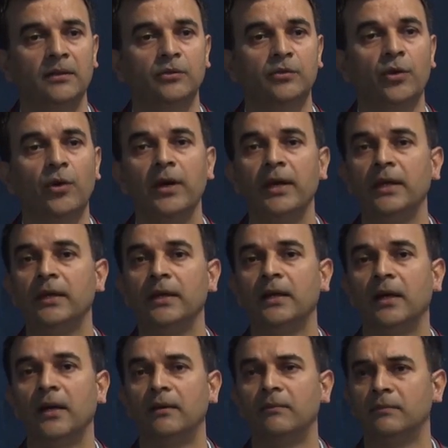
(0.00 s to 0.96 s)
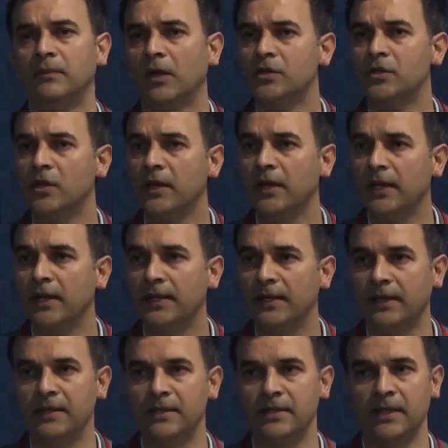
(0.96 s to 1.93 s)
growing, not only in
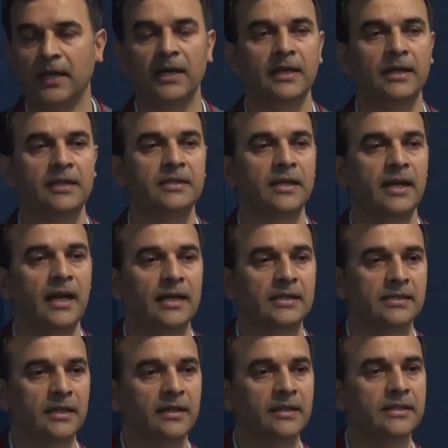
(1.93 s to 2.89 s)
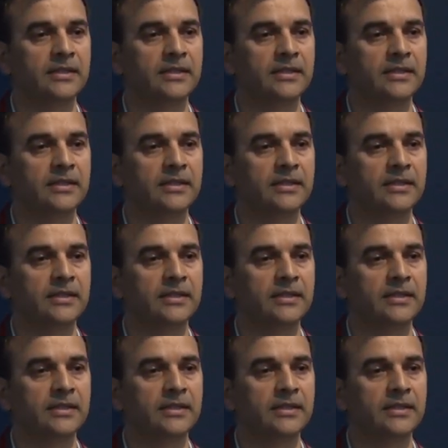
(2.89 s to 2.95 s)
India, internationally.